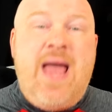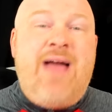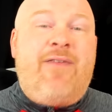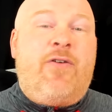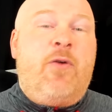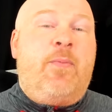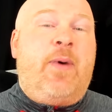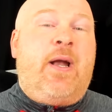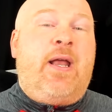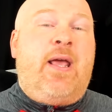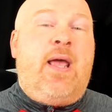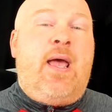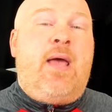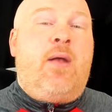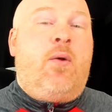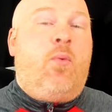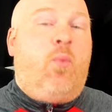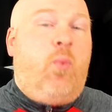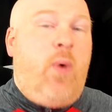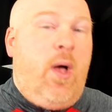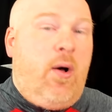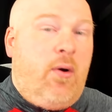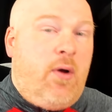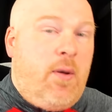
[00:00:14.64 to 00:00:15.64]
everybody, and
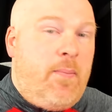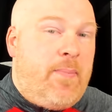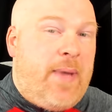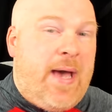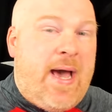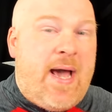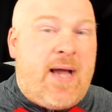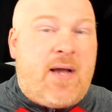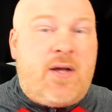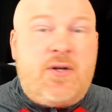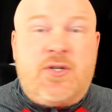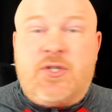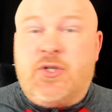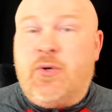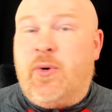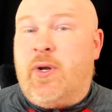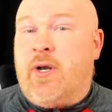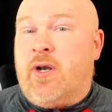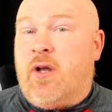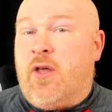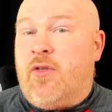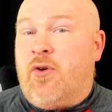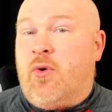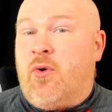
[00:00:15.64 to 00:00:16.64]
welcome back to
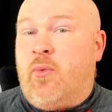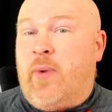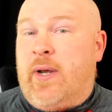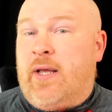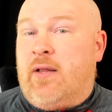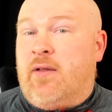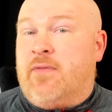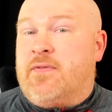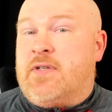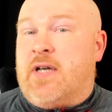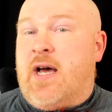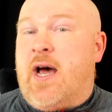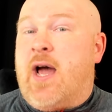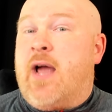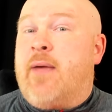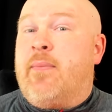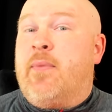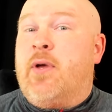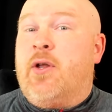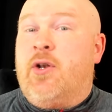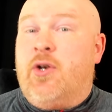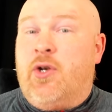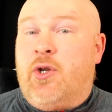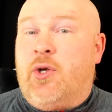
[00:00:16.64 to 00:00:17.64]
another Wheel of Time
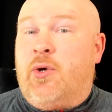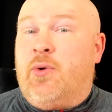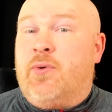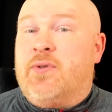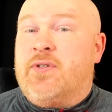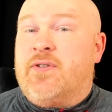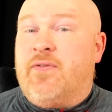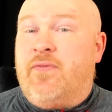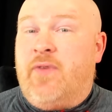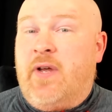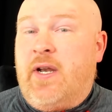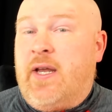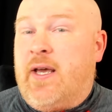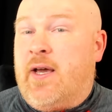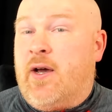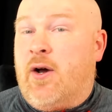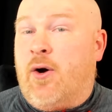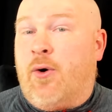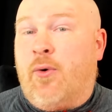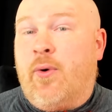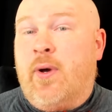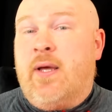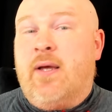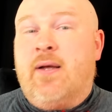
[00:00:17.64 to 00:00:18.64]
news
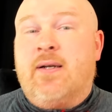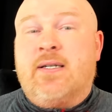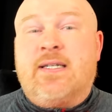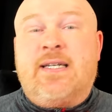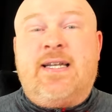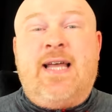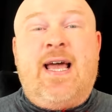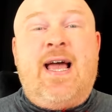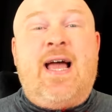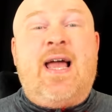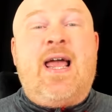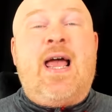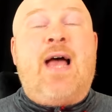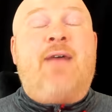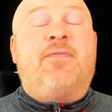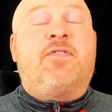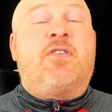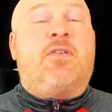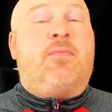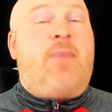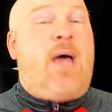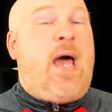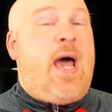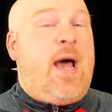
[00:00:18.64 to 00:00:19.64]
video. Today I have
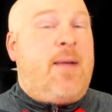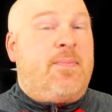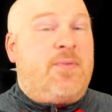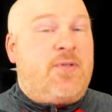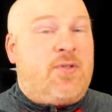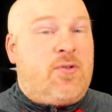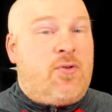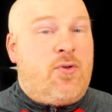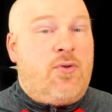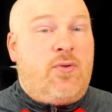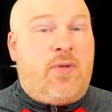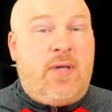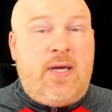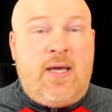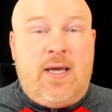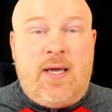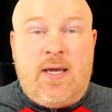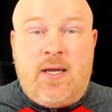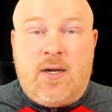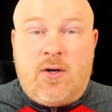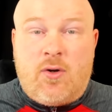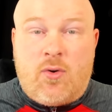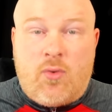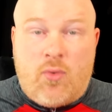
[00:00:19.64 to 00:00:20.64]
some absolutely
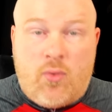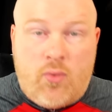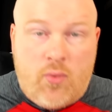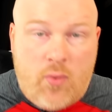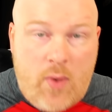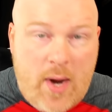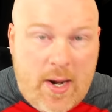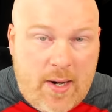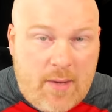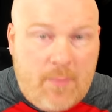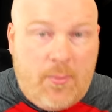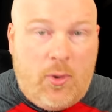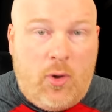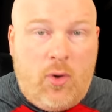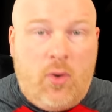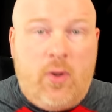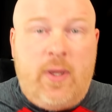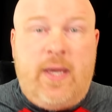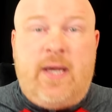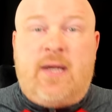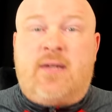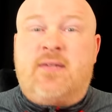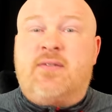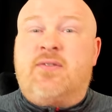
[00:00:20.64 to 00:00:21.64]
incredible
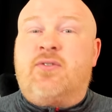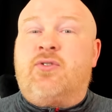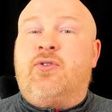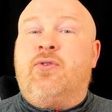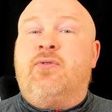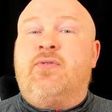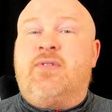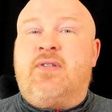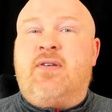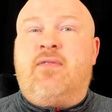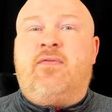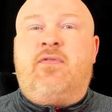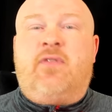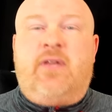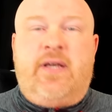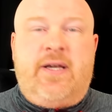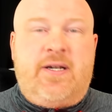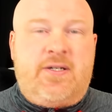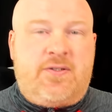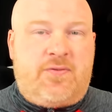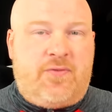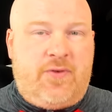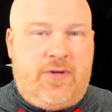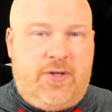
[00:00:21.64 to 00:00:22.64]
exclusive
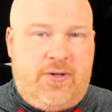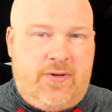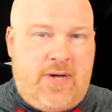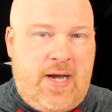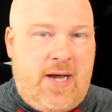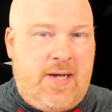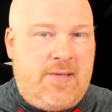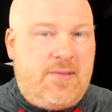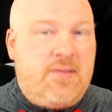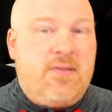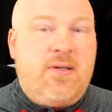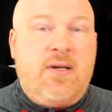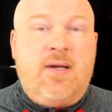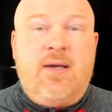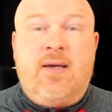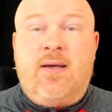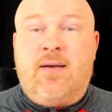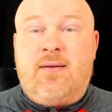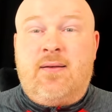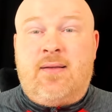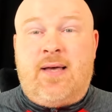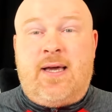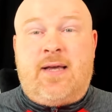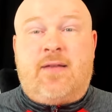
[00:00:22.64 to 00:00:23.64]
leaks for you guys.
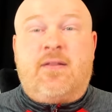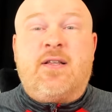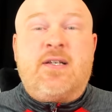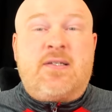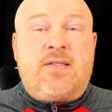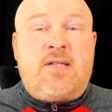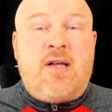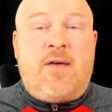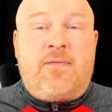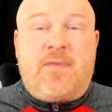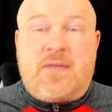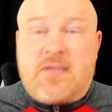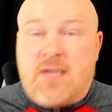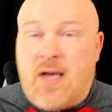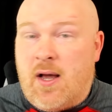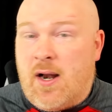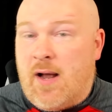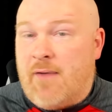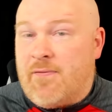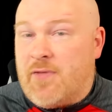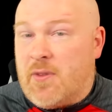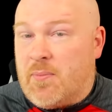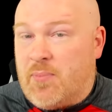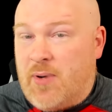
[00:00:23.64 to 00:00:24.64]
Like, this stuff is hot
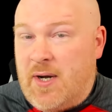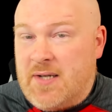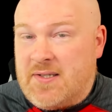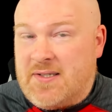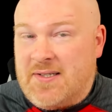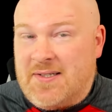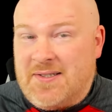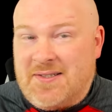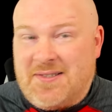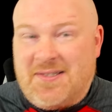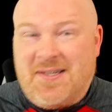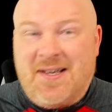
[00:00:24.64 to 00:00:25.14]
off the presses.